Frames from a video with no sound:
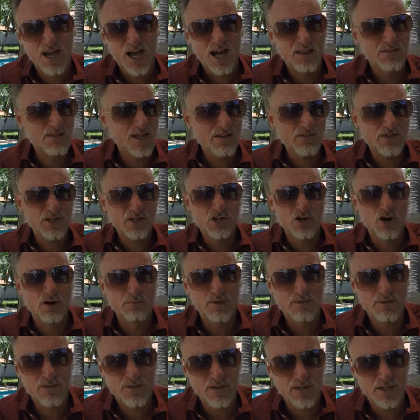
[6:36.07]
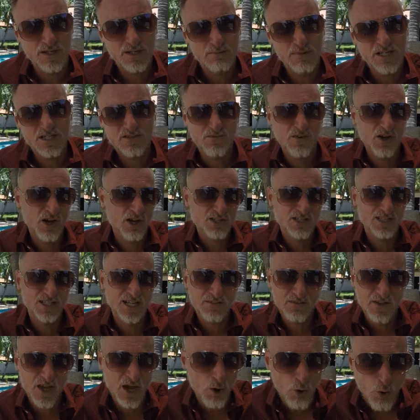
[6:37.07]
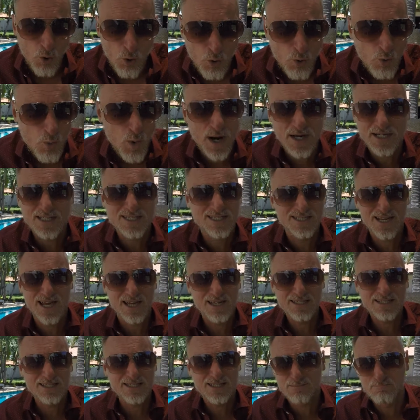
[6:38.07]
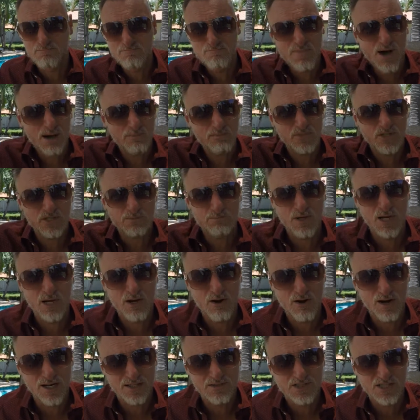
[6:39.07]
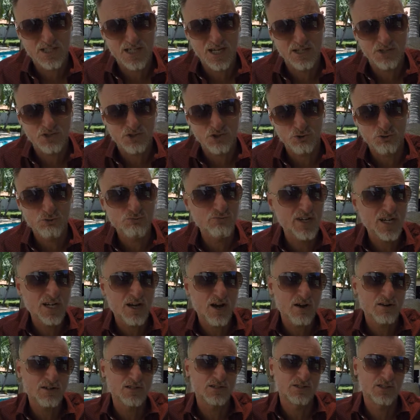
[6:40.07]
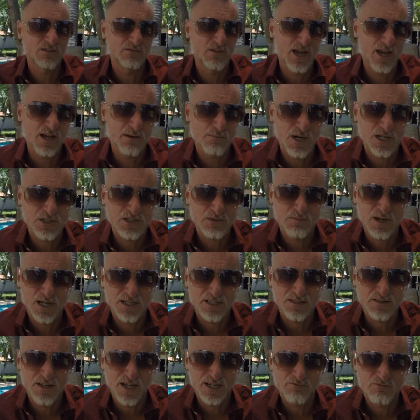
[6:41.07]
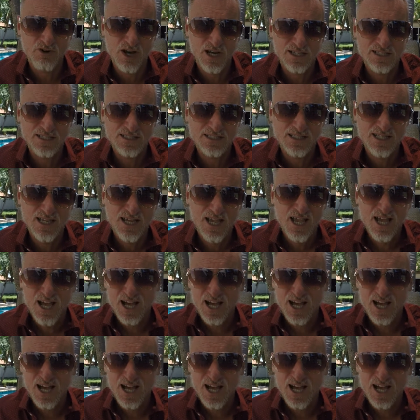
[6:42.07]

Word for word: another common theme is firstly, they're always late, months behind schedule, regardless of how much money they raise.